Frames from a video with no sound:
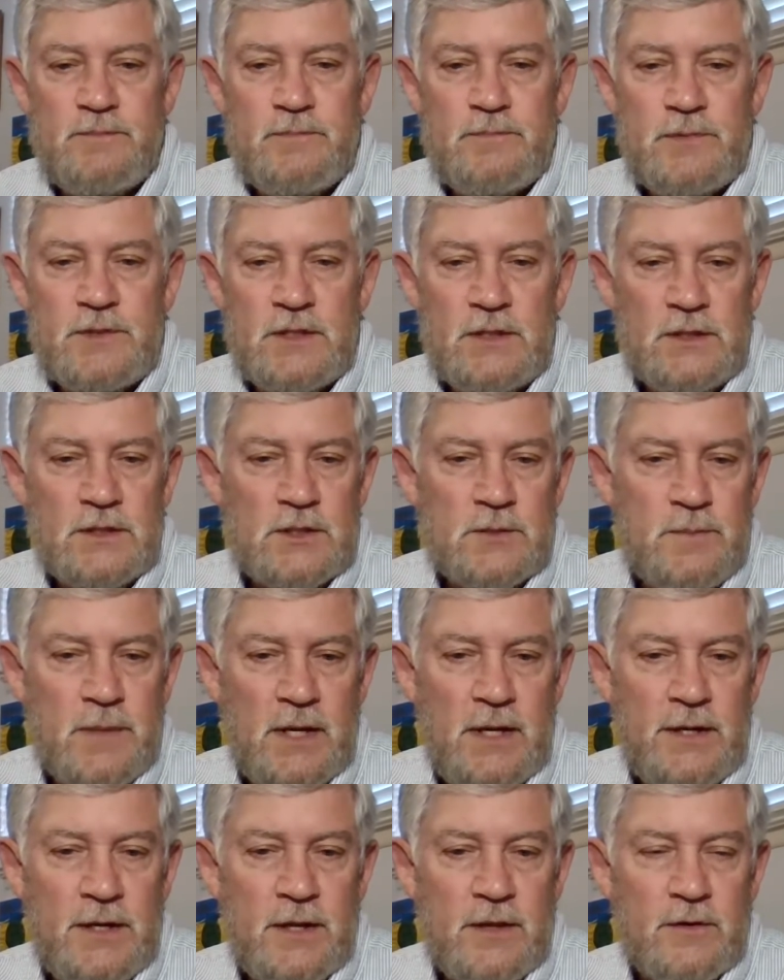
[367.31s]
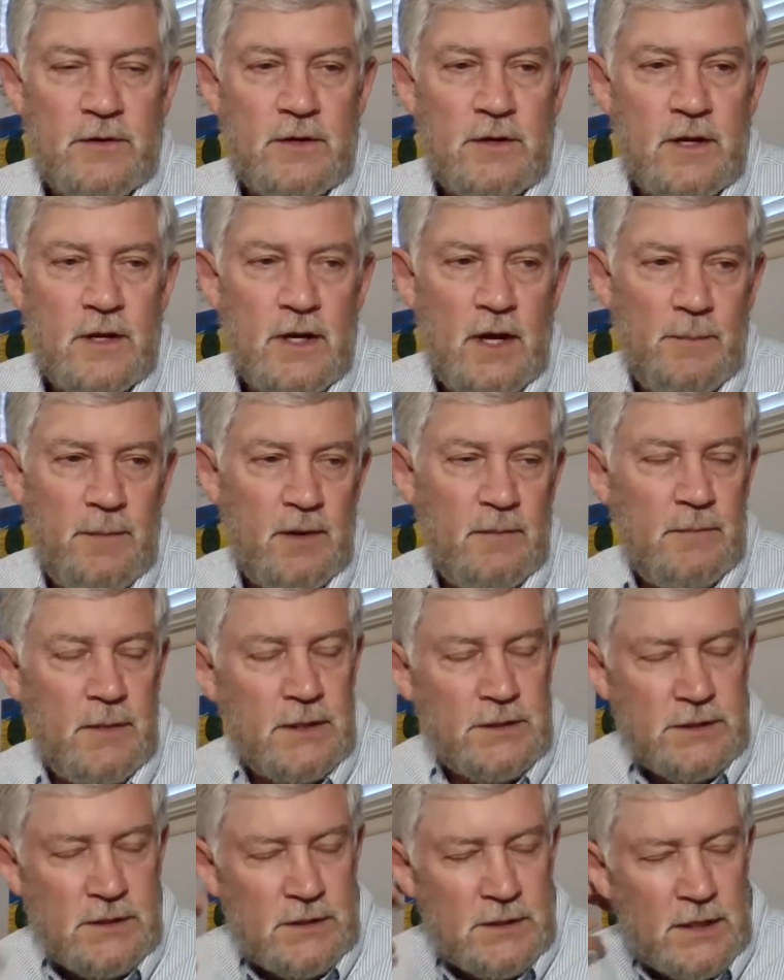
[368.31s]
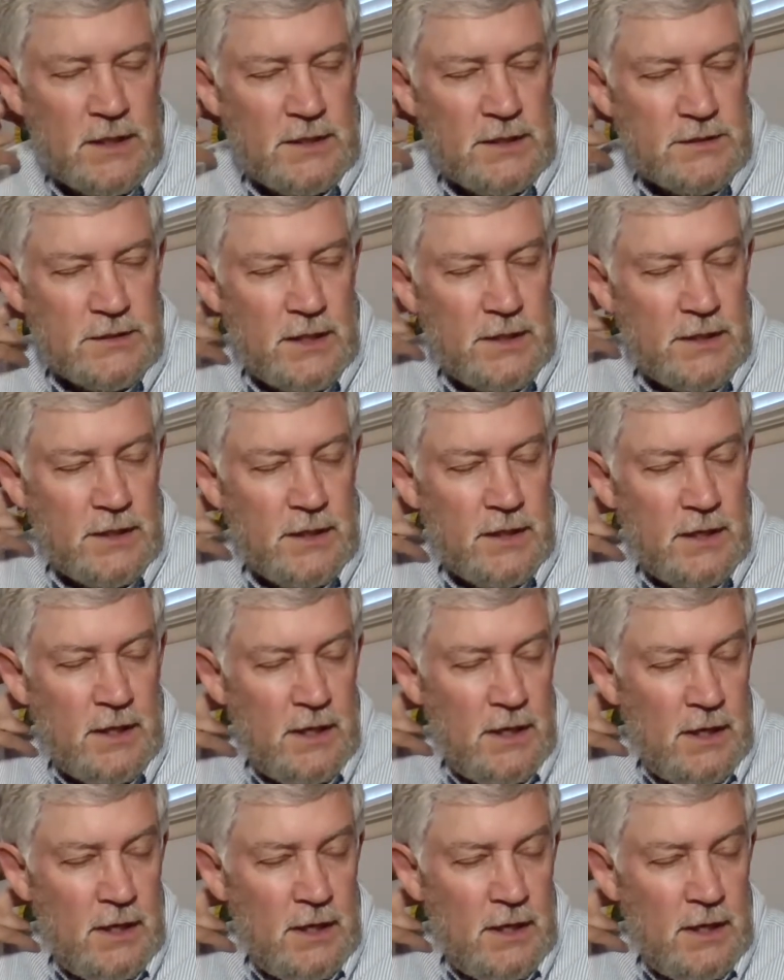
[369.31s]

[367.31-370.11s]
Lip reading: since spent another couple of months in Tanzania.